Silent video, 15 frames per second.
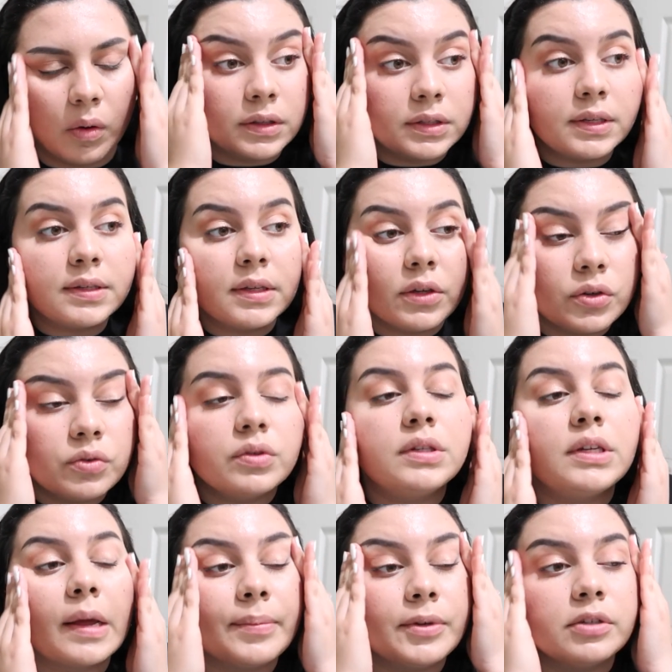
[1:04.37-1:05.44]
This is a new
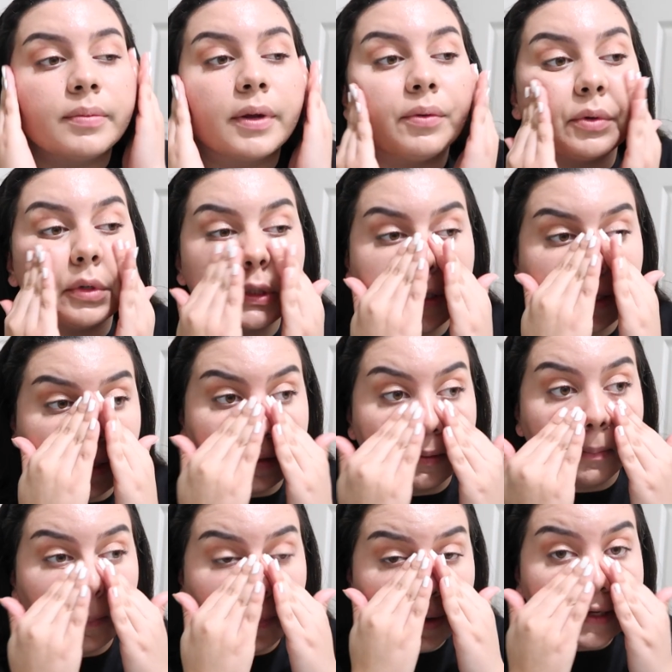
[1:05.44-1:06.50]
step to my routine,
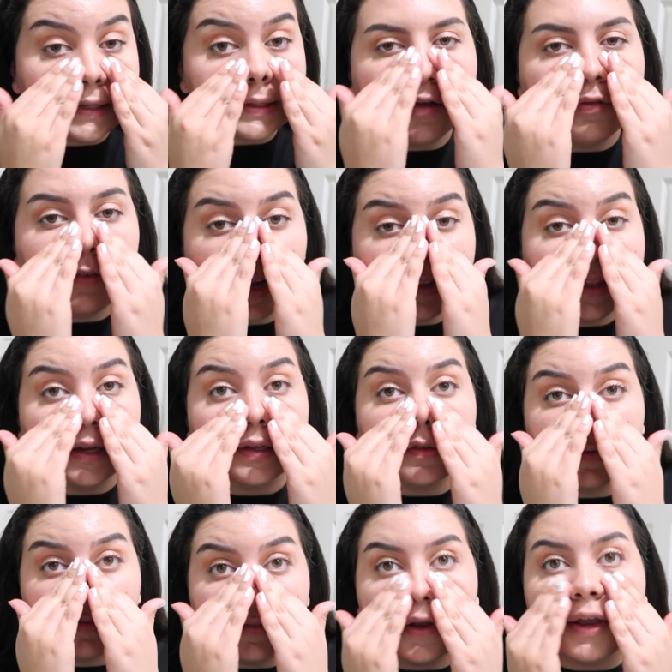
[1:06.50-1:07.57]
but I find that it's
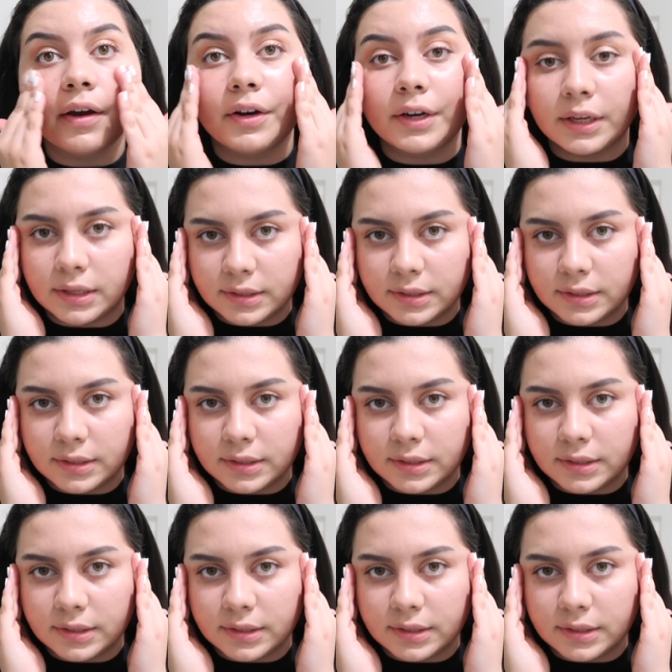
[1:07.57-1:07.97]
very